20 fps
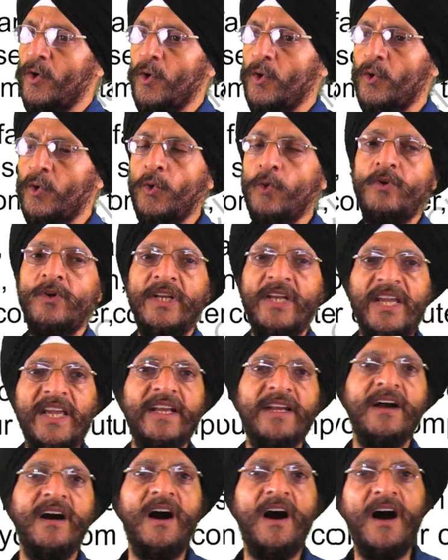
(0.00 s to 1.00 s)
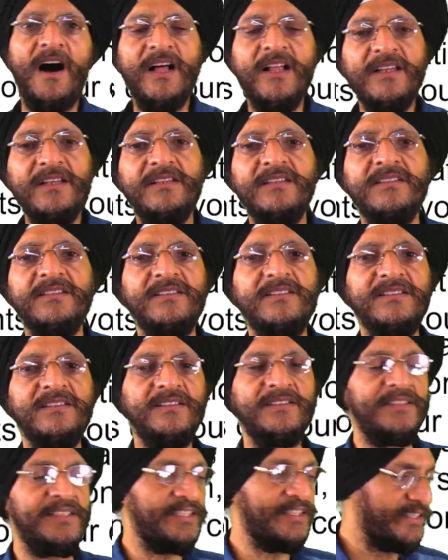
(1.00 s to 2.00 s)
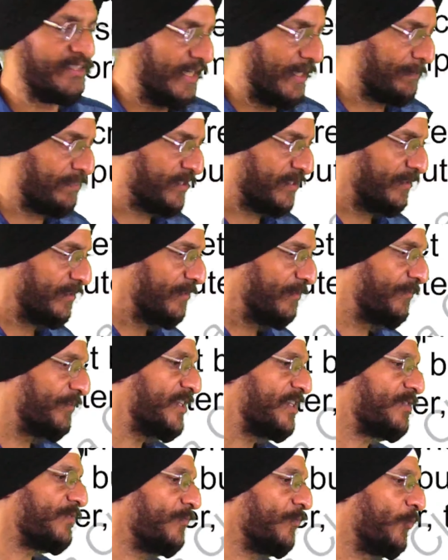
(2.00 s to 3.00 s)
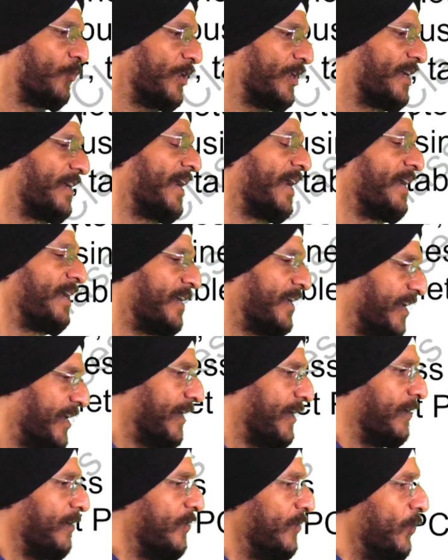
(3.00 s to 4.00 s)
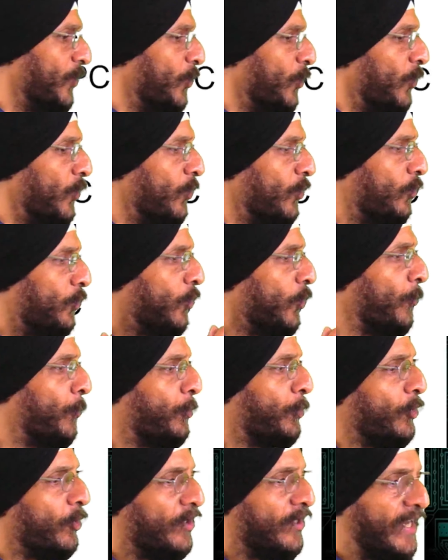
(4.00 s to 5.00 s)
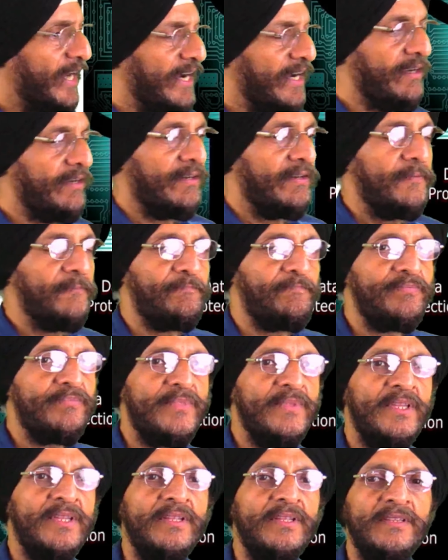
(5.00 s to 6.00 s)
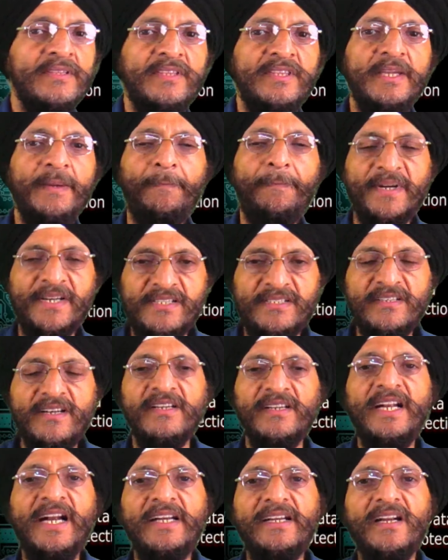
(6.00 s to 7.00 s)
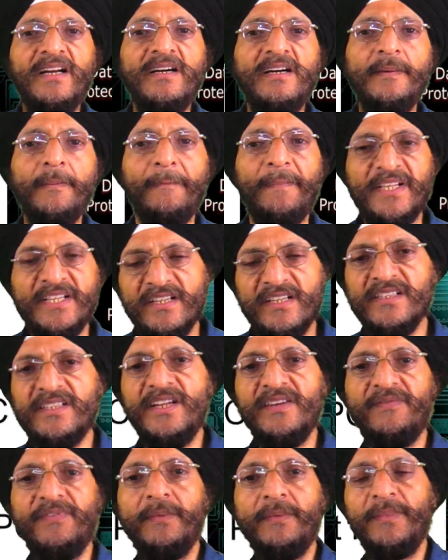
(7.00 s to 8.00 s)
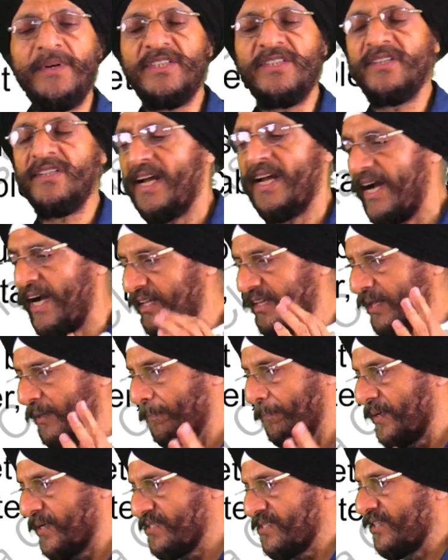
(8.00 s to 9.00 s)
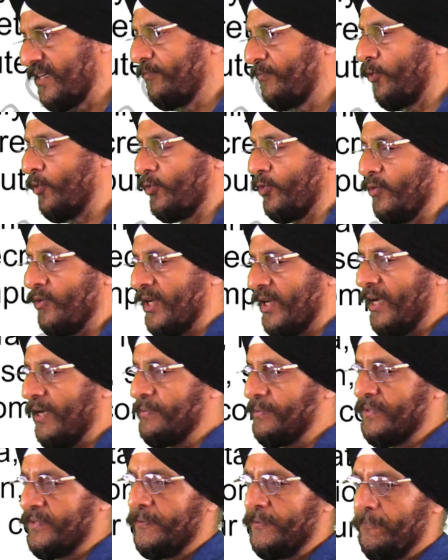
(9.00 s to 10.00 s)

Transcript: to take all the steps which we can take to protect the personal data, business information, and the personal photographs